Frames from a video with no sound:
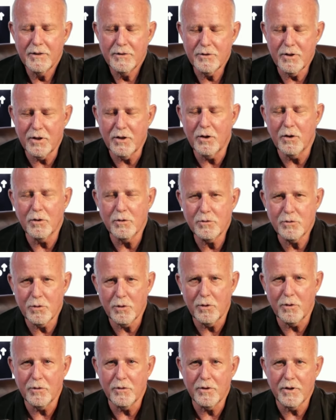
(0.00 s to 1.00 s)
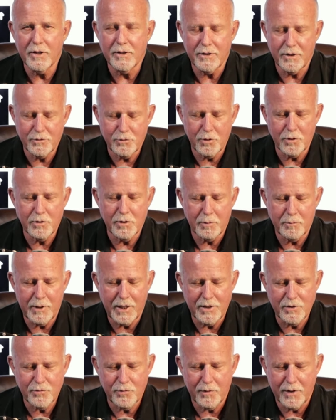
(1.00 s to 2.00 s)
to know truth and the truth that
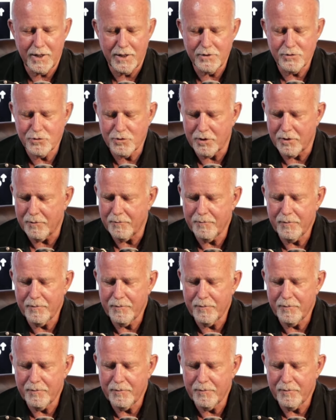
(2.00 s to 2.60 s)
makes free. So